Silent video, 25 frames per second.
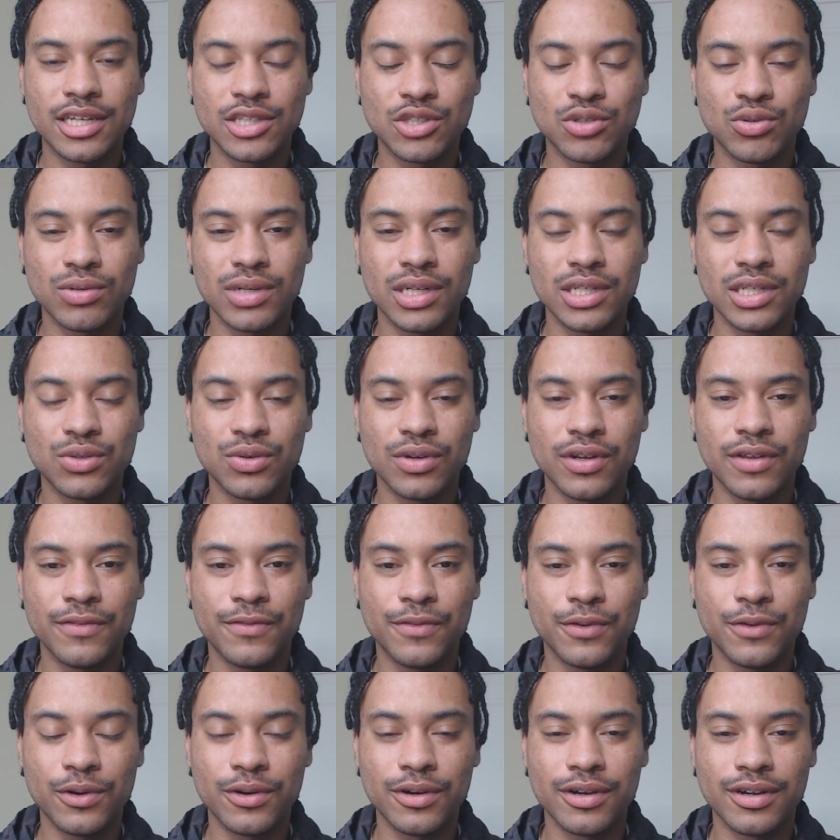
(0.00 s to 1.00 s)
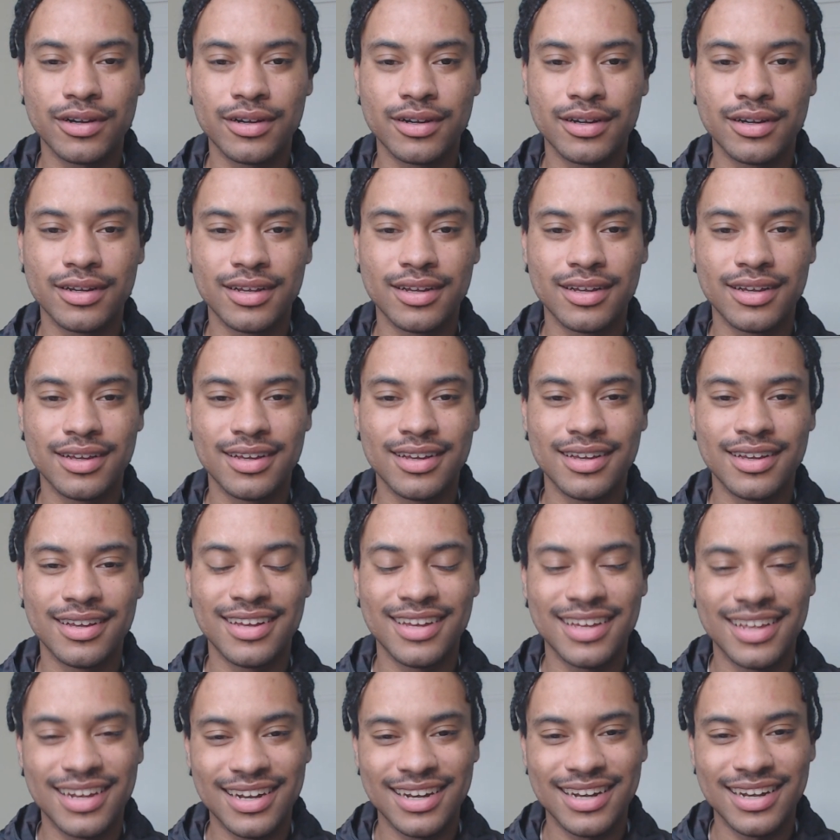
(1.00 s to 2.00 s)
2024
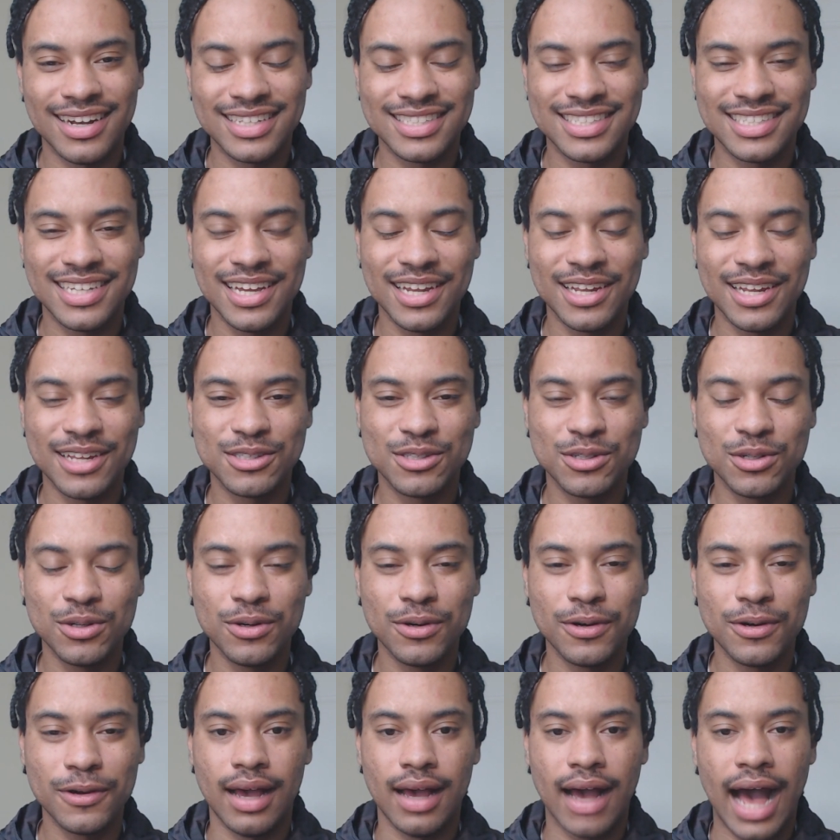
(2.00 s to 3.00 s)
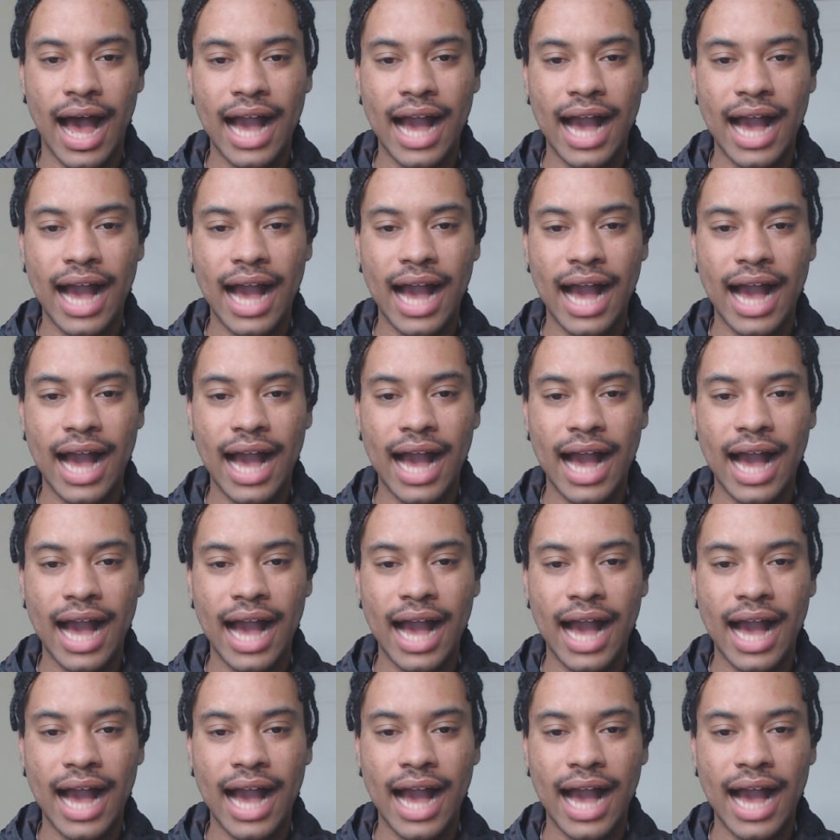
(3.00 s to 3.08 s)
let's get into it.